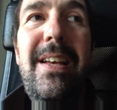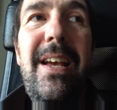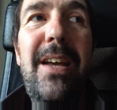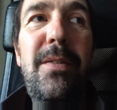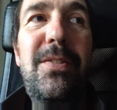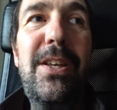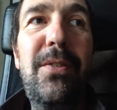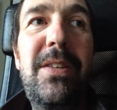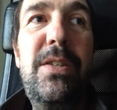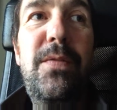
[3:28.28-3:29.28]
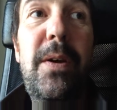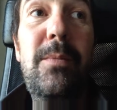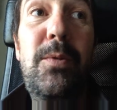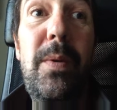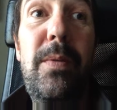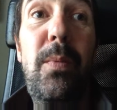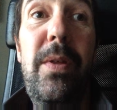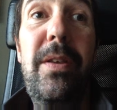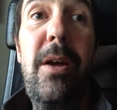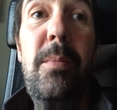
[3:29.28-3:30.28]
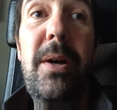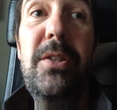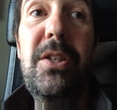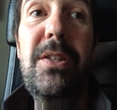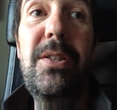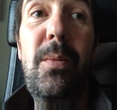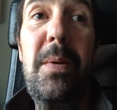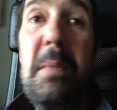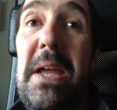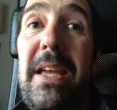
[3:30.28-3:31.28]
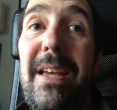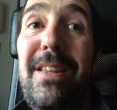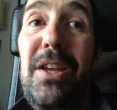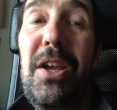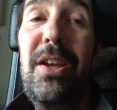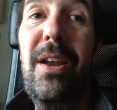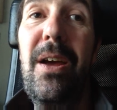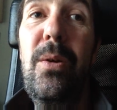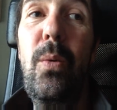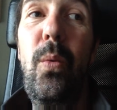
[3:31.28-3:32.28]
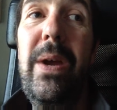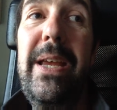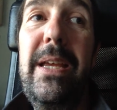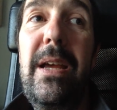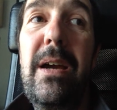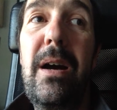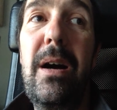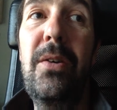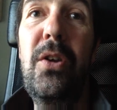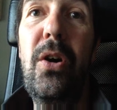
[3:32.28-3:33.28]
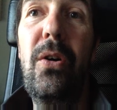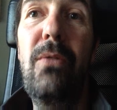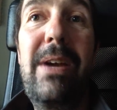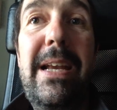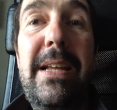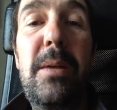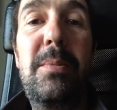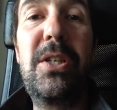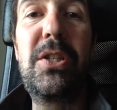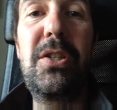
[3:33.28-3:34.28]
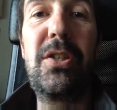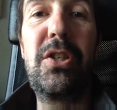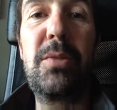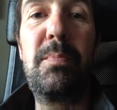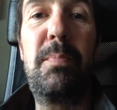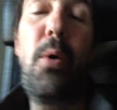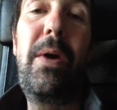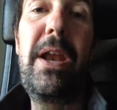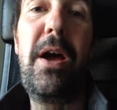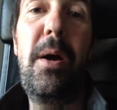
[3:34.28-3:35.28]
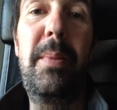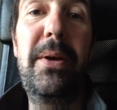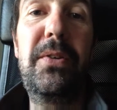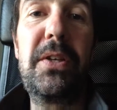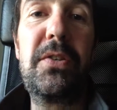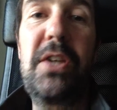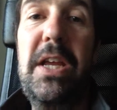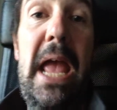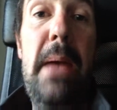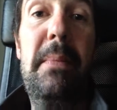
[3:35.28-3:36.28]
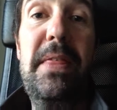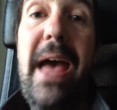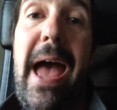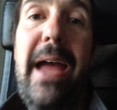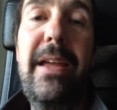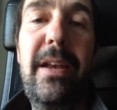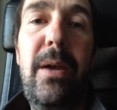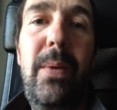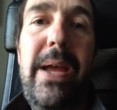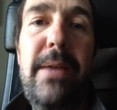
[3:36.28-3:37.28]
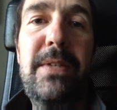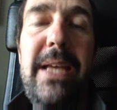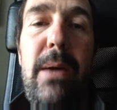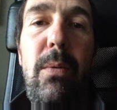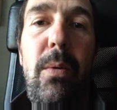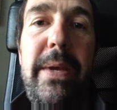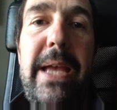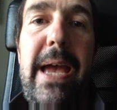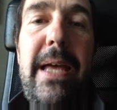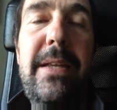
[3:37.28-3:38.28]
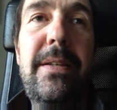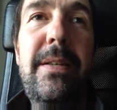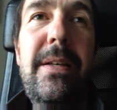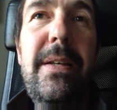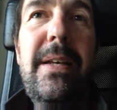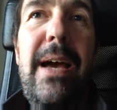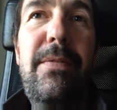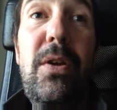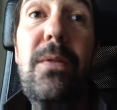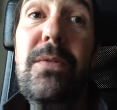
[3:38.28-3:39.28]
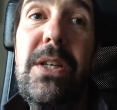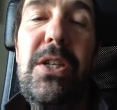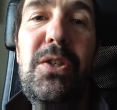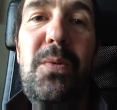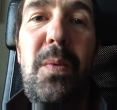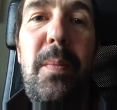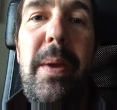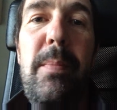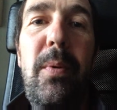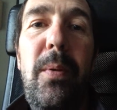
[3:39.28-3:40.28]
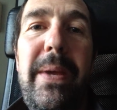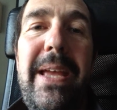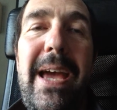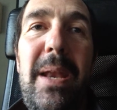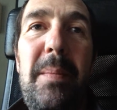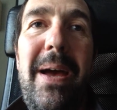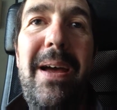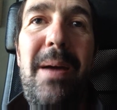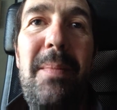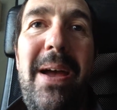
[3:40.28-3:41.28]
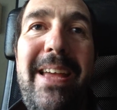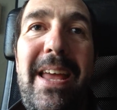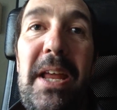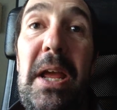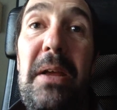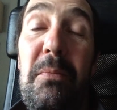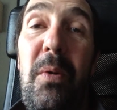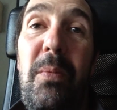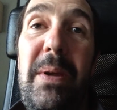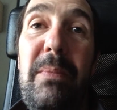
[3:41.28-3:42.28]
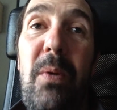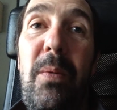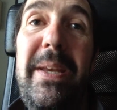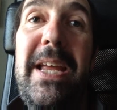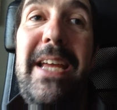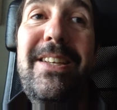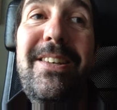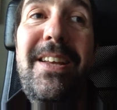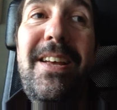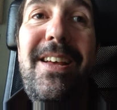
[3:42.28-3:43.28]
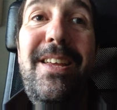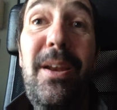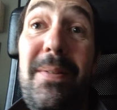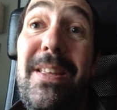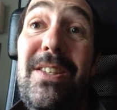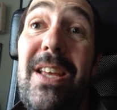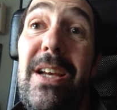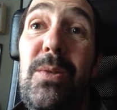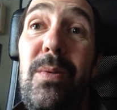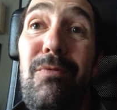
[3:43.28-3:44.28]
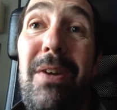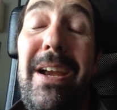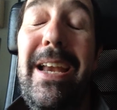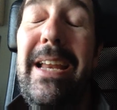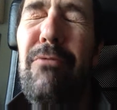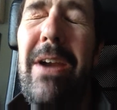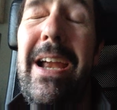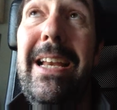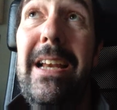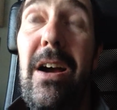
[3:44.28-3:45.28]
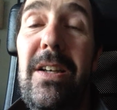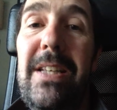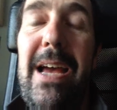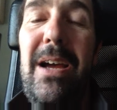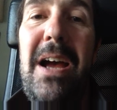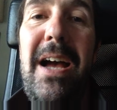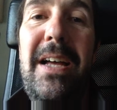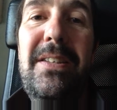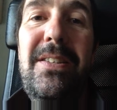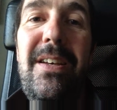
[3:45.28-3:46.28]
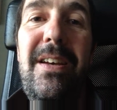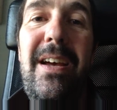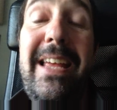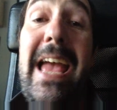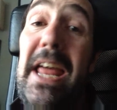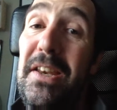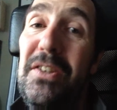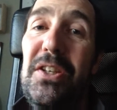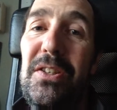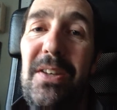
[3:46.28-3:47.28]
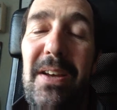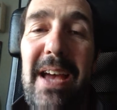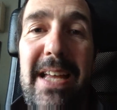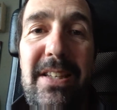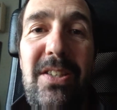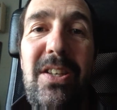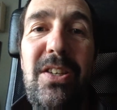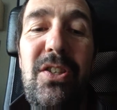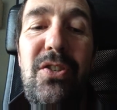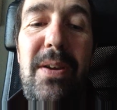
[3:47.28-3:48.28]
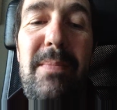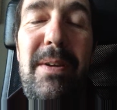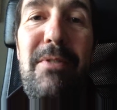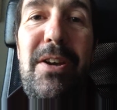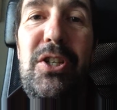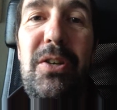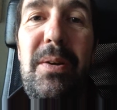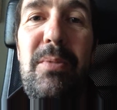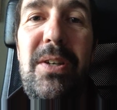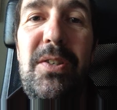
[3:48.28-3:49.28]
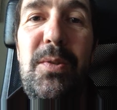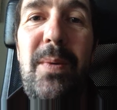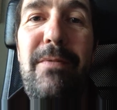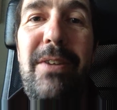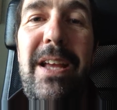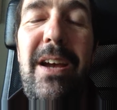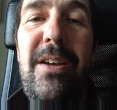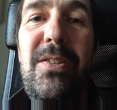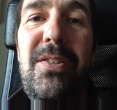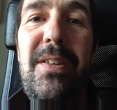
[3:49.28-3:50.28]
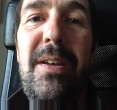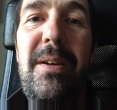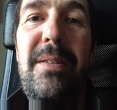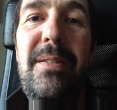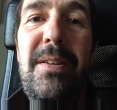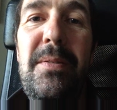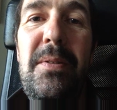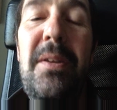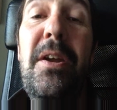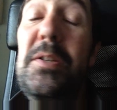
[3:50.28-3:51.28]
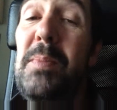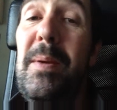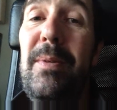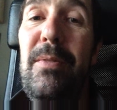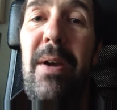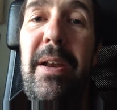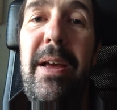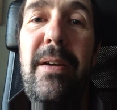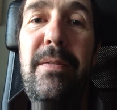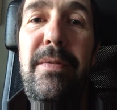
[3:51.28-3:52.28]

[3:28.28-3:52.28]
And obviously on these films with low budgets that we're making, you know, we are not really in a position to just point at a building and say, get me that. You know, we have to get what we can and have the conversations with the people that we can about getting what we need. And, you know, in this case, we really, really lucked out. And again, due to Andy's extremely reassuring presence wherever he goes, the nice people who run it